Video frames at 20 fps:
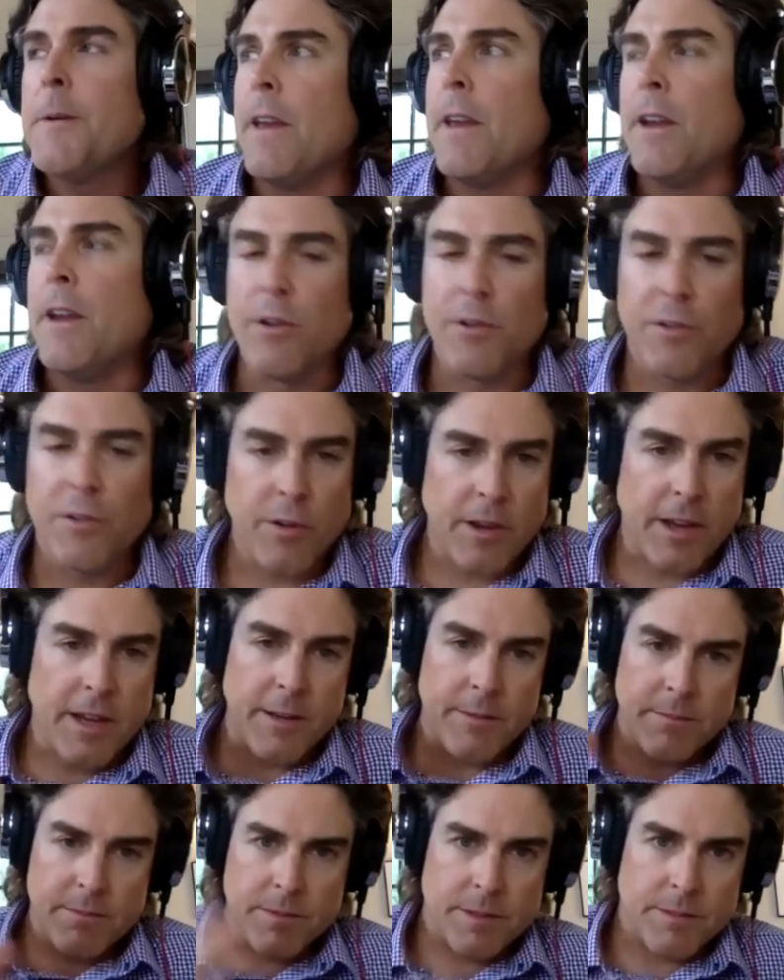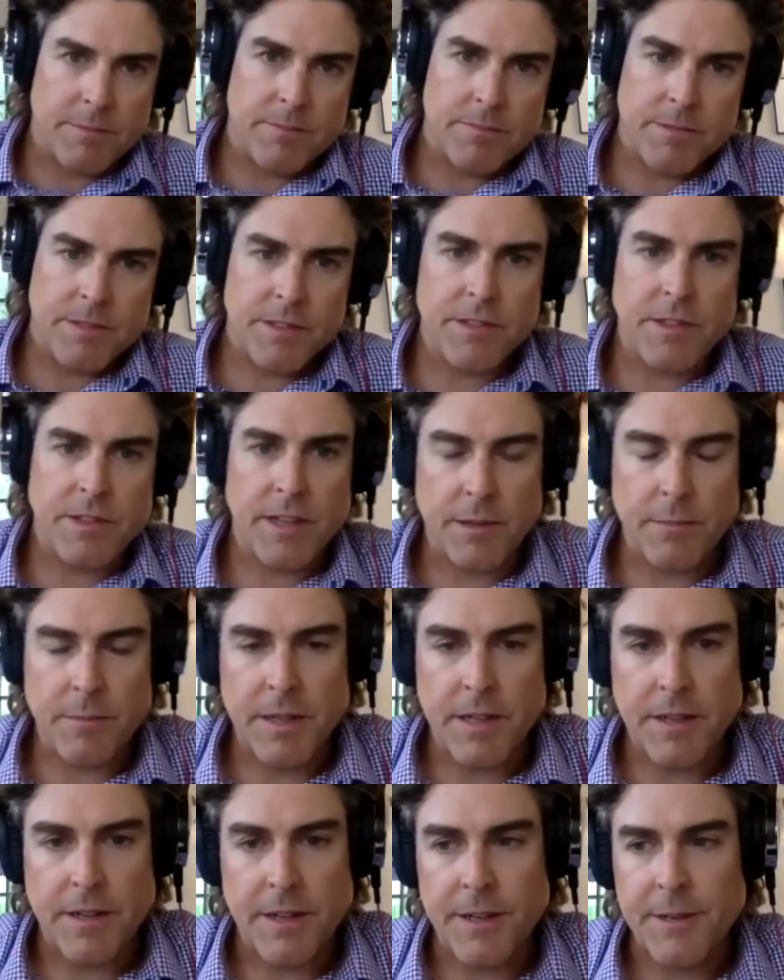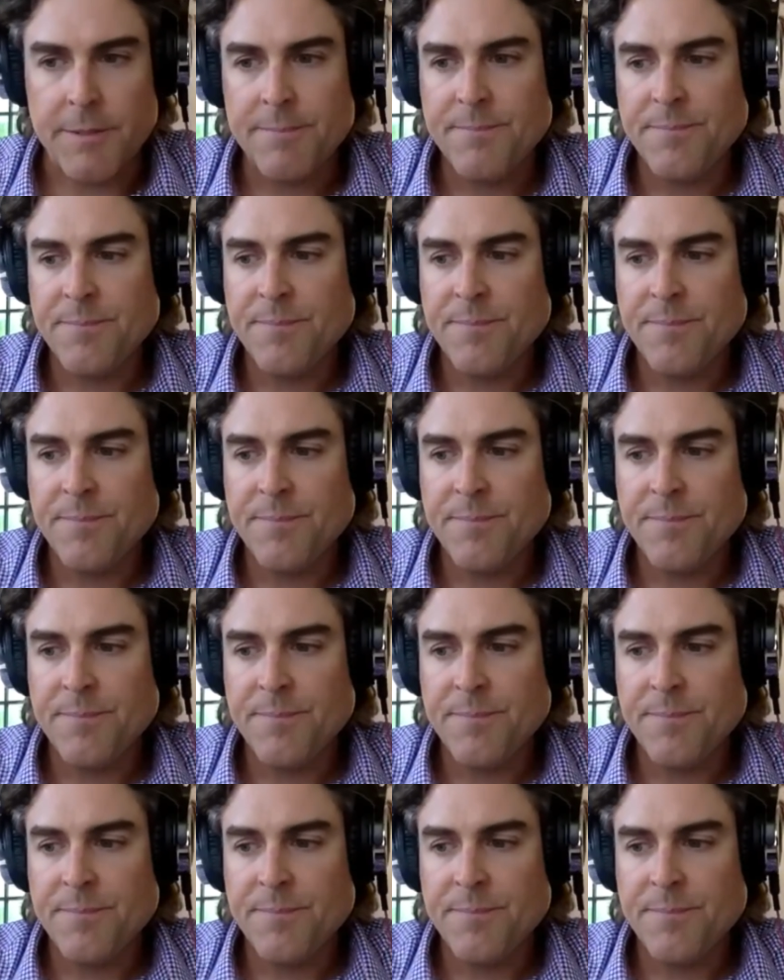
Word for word: And he goes, okay, like, let's take a minute here.